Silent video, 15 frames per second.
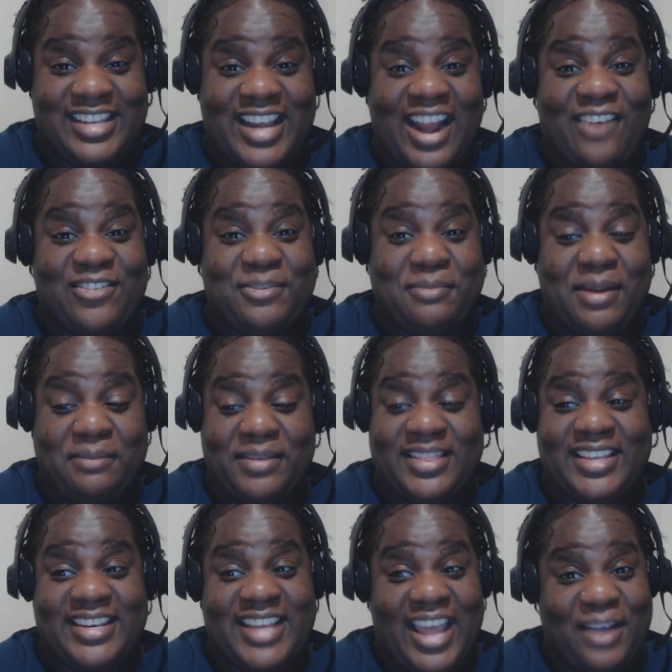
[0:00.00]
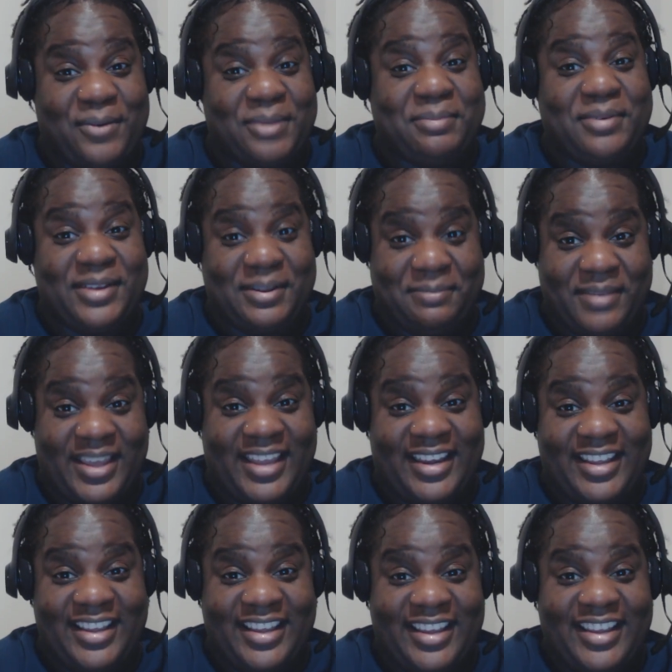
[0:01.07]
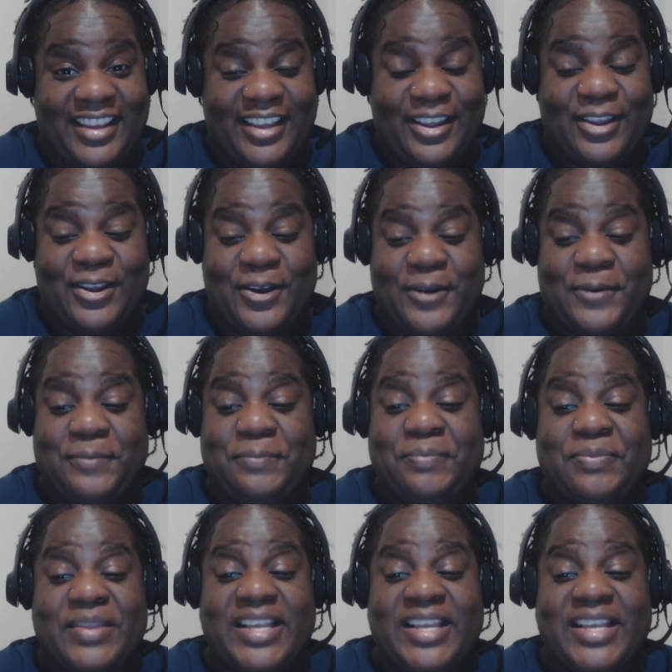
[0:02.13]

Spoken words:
And I remember the day we put them in, you know.